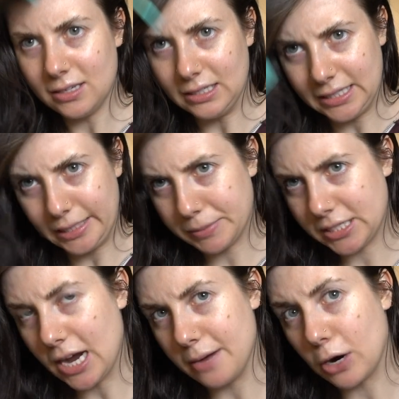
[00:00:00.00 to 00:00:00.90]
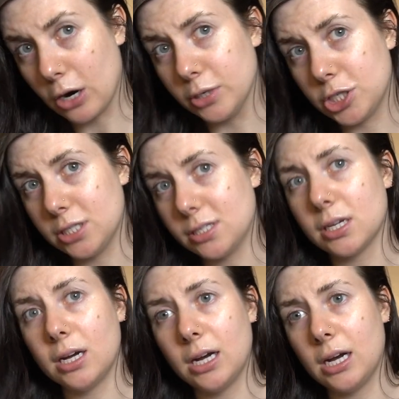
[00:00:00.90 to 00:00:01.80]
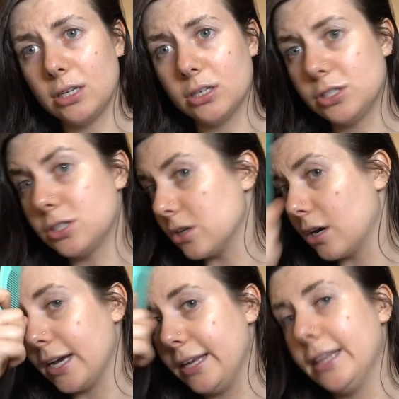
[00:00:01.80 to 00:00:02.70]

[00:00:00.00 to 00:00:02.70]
deep side part, which is a good start, I